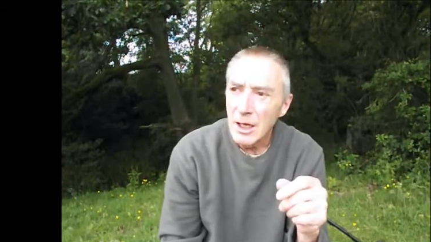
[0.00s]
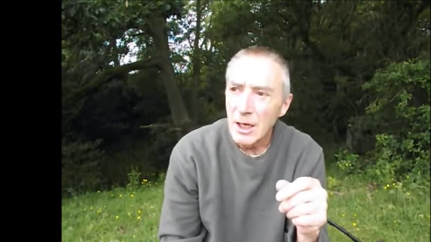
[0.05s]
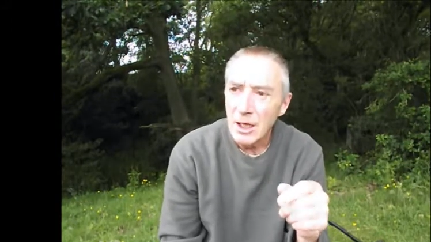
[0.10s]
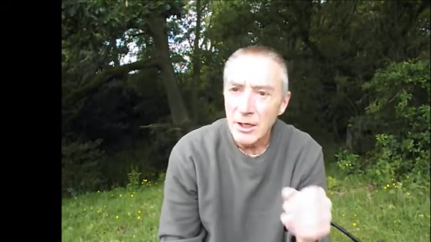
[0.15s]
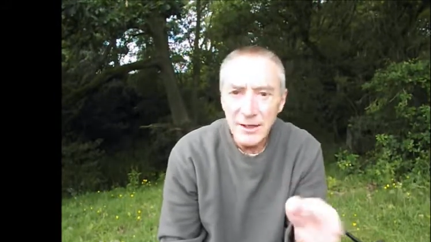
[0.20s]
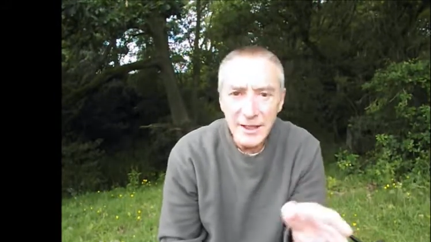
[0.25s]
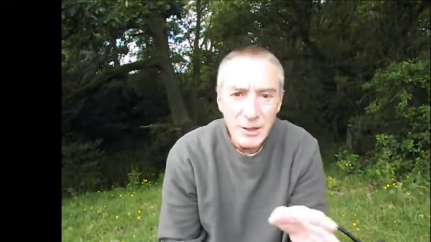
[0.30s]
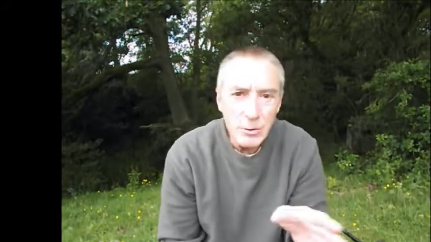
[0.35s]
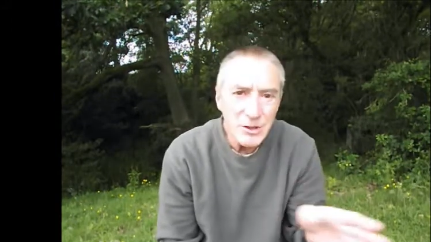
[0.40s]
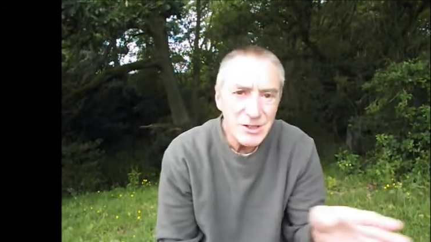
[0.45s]

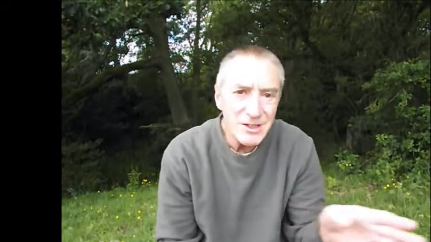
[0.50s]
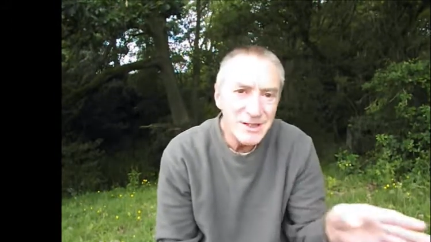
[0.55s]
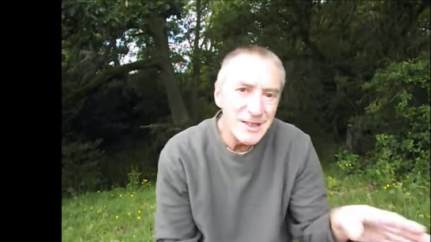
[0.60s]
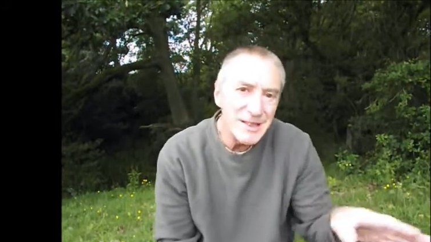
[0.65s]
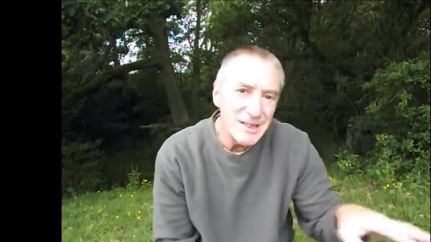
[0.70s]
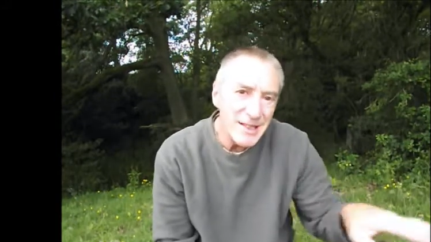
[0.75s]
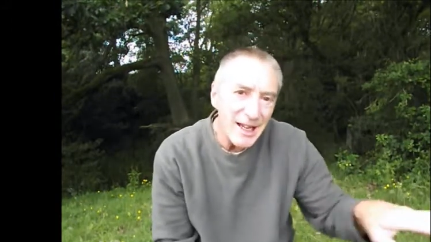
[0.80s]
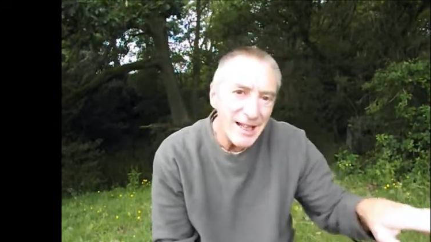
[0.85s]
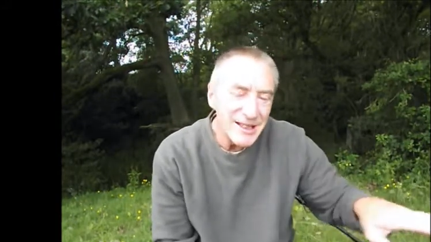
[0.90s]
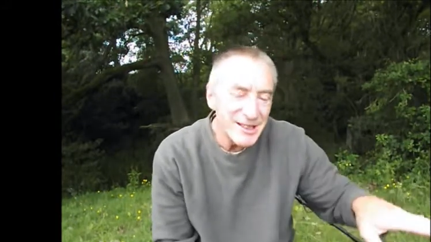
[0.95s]
And he was
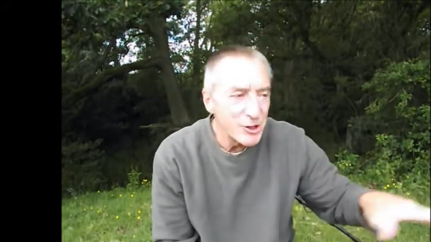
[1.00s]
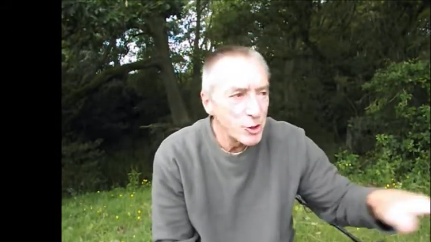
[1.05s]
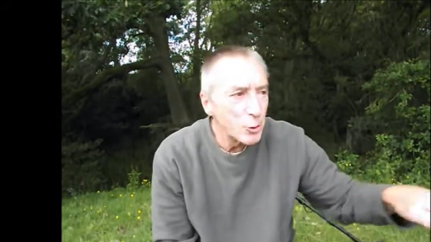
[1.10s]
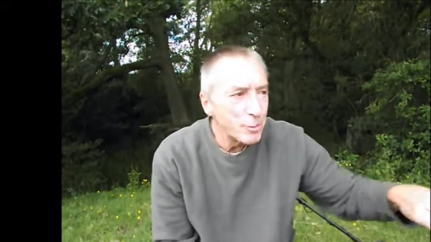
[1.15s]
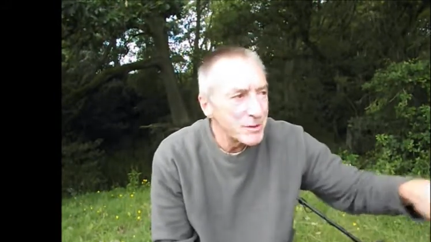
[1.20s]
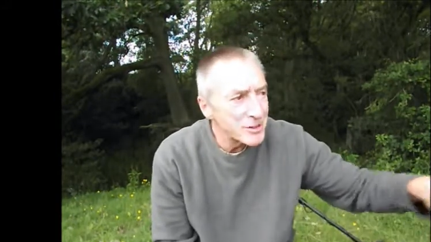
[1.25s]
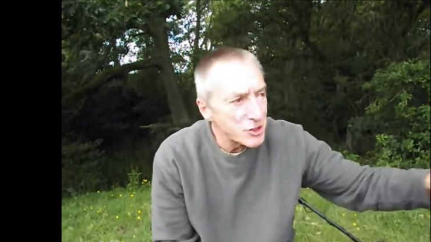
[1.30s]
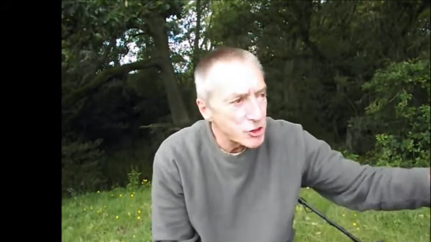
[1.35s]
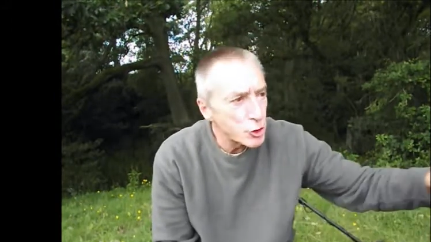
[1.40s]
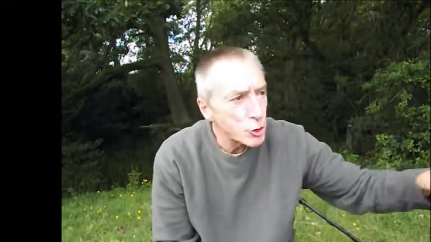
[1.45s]
detecting
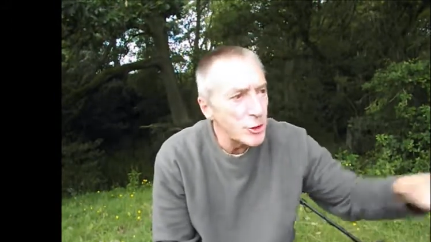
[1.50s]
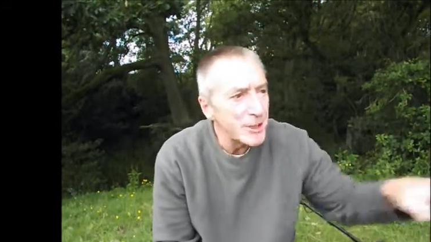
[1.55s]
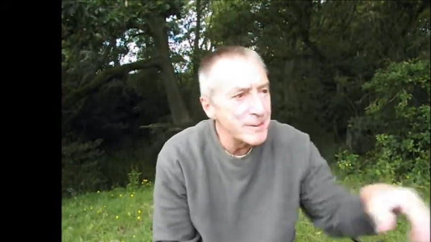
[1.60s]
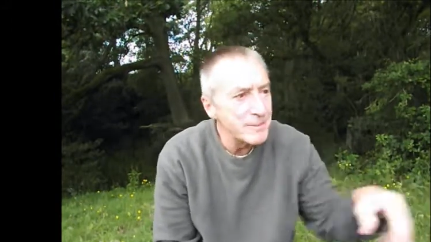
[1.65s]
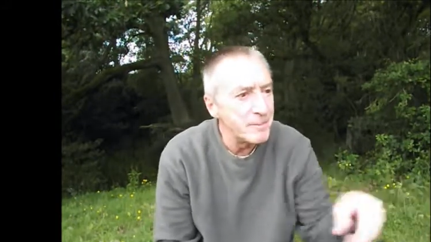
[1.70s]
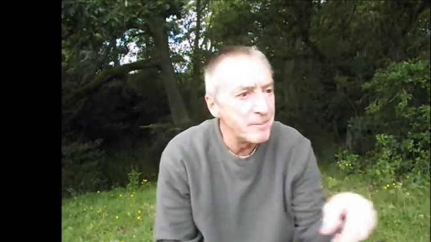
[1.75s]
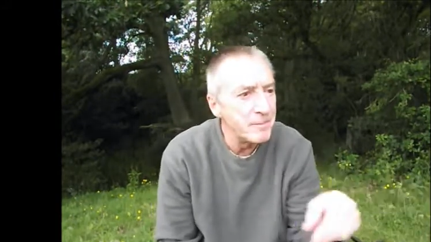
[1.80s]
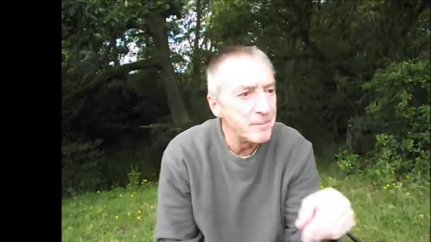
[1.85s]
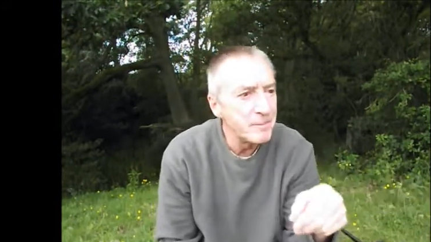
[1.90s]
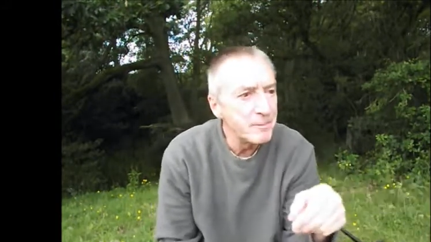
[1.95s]
up a
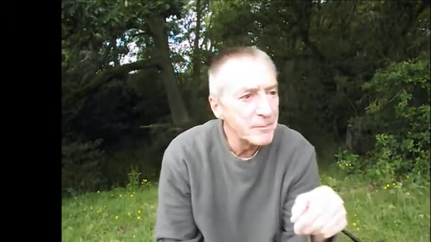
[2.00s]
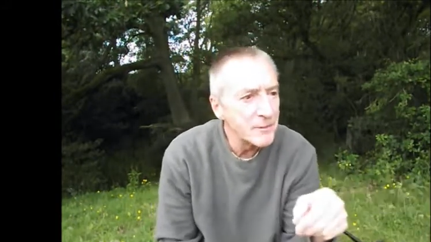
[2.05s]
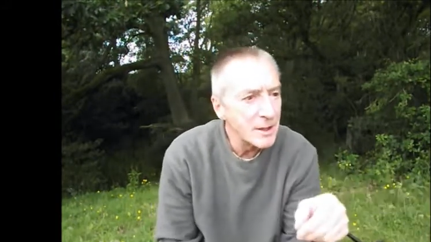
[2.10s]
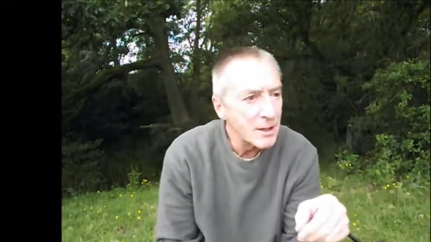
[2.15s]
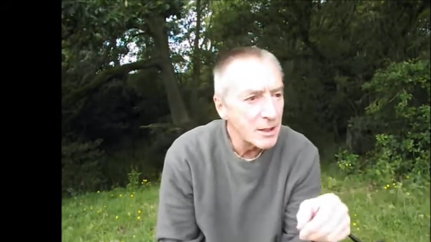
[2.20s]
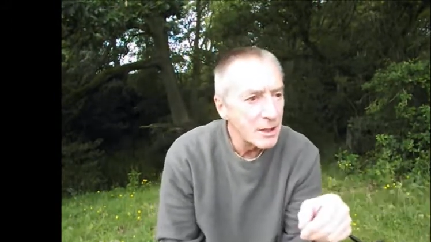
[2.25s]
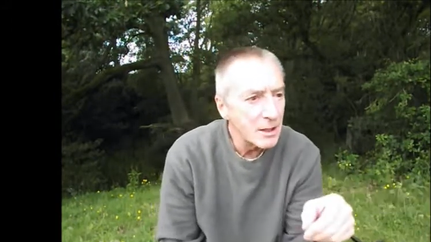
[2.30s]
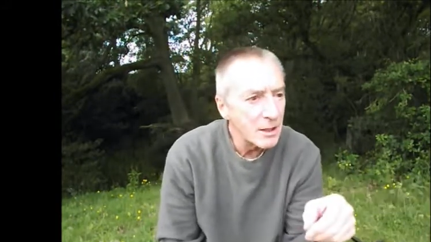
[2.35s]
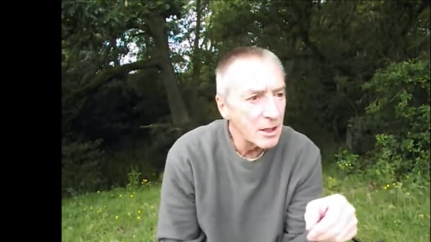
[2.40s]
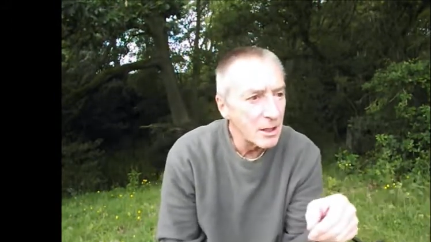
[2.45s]
stream.
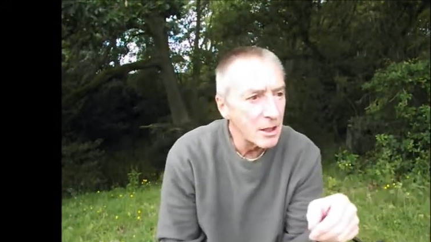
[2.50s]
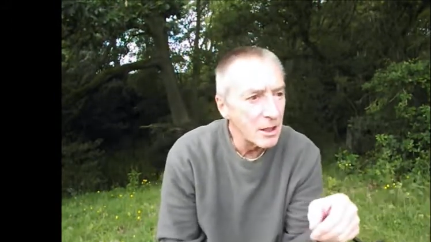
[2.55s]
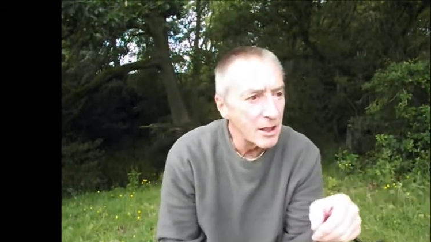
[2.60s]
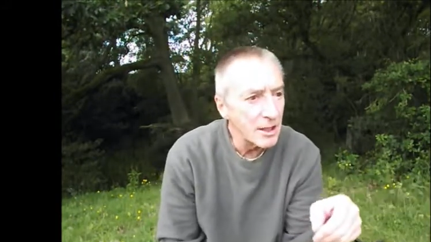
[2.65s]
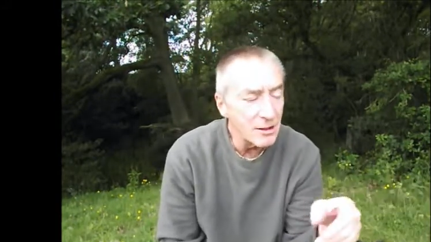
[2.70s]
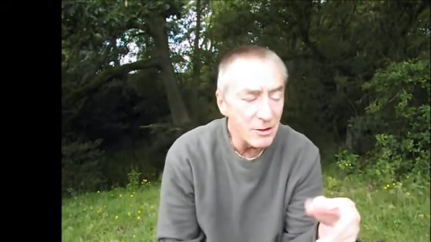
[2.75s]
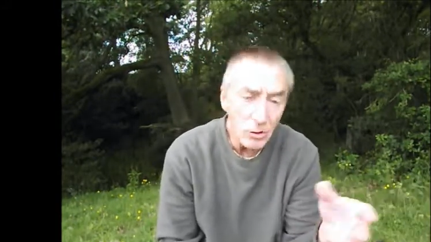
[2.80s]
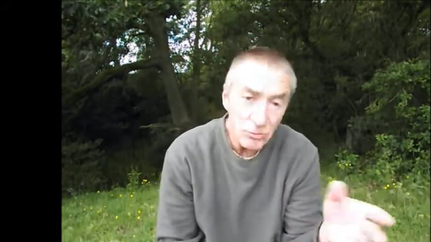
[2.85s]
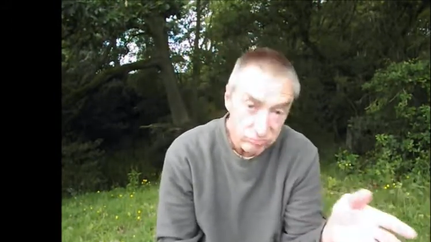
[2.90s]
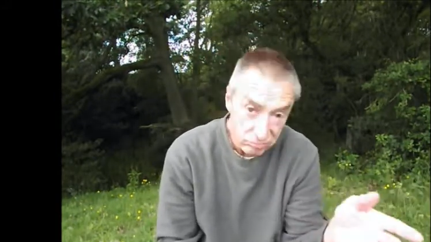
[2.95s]

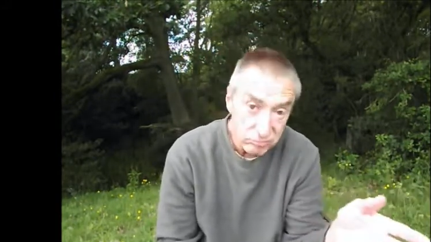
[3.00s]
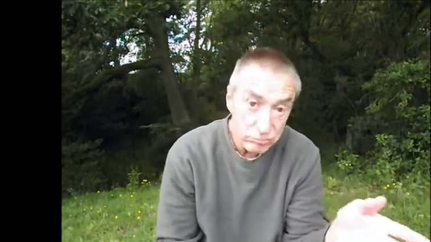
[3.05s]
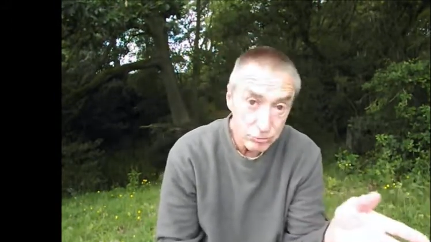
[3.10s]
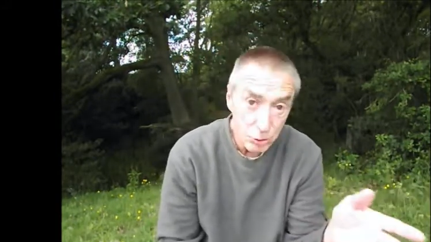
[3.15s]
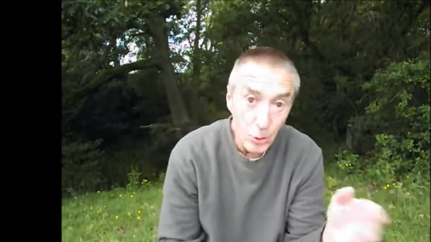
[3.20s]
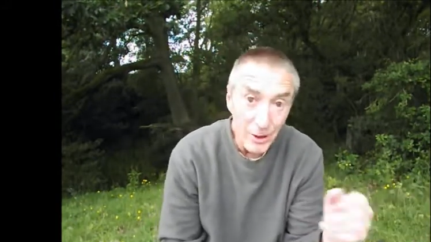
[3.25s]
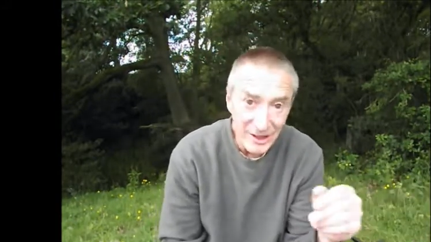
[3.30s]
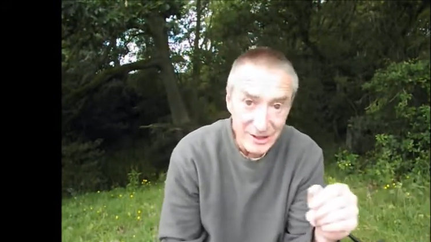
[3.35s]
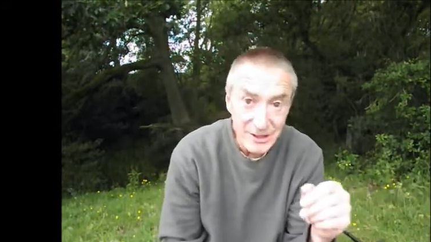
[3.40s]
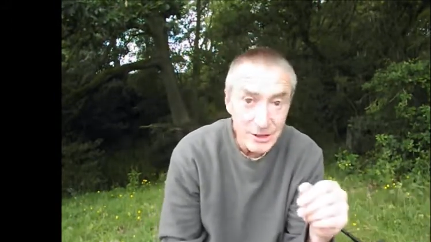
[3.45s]
It looked
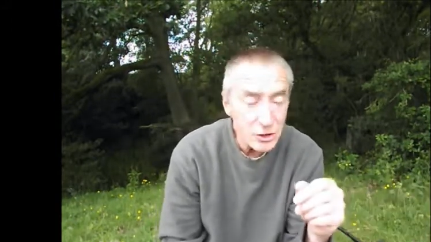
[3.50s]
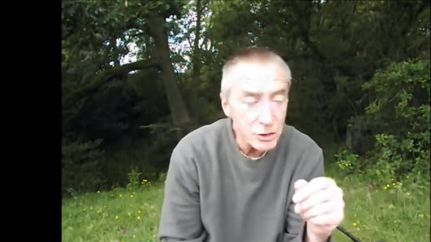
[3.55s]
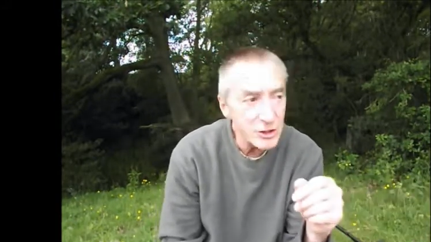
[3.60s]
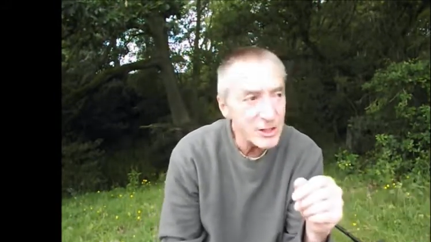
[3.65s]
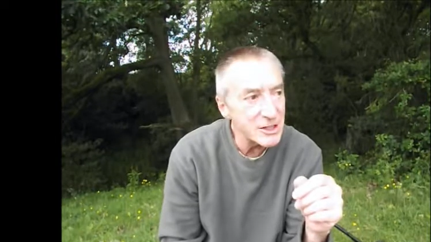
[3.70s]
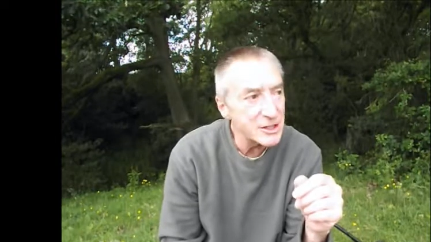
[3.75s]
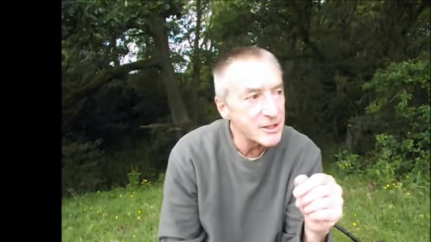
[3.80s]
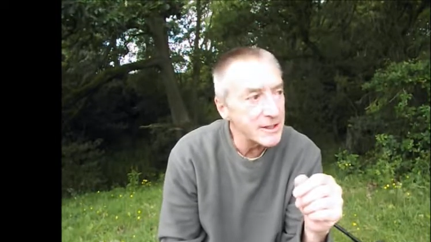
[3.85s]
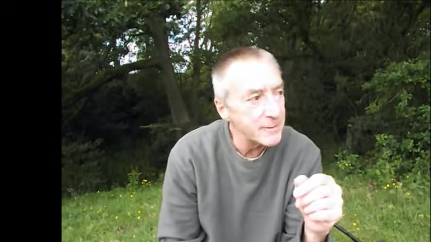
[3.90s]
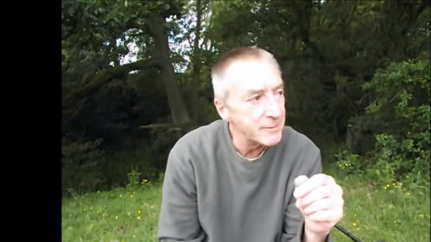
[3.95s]
quite
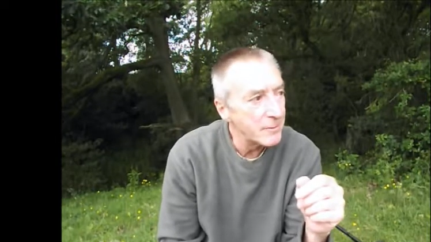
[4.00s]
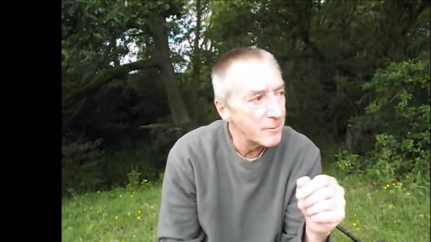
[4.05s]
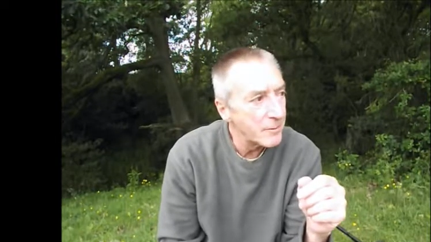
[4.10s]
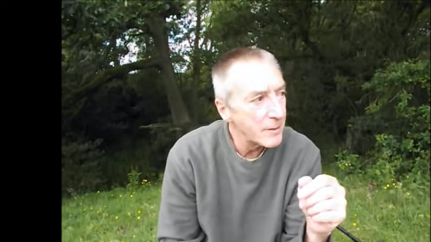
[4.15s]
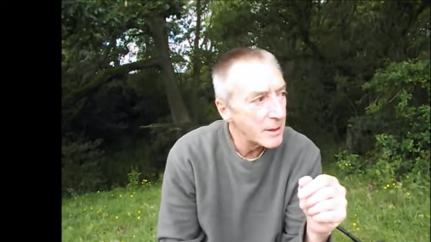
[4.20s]
interesting.